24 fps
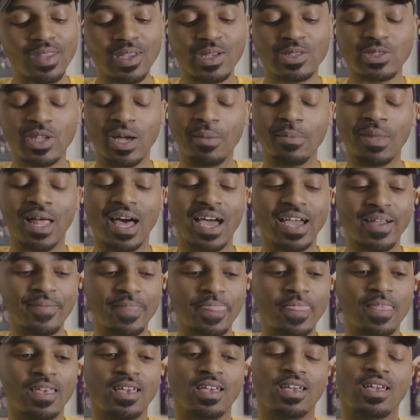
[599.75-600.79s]
So I'm like,
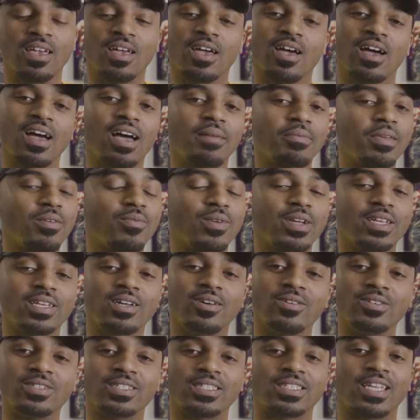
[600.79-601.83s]
getting ready to
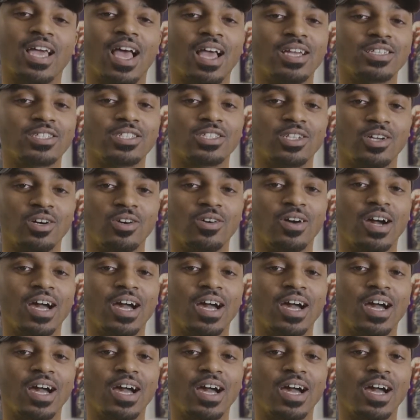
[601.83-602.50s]
go to this guy's show.